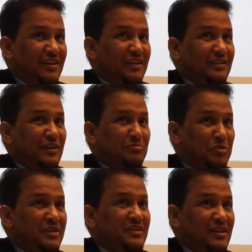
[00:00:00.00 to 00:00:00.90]
And in
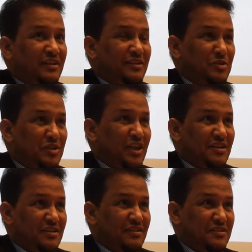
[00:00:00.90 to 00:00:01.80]
political
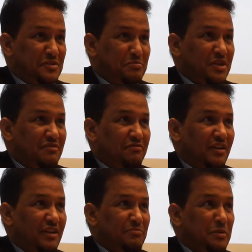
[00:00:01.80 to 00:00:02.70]
education
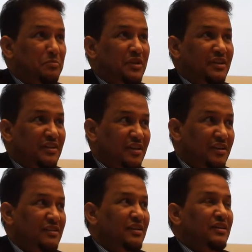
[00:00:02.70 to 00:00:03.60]
specifically, people
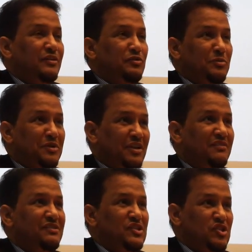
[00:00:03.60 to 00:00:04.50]
need to be
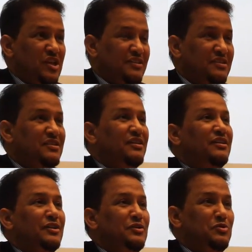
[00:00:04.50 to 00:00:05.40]
given chance
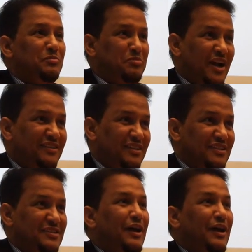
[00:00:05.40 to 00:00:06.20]
to practice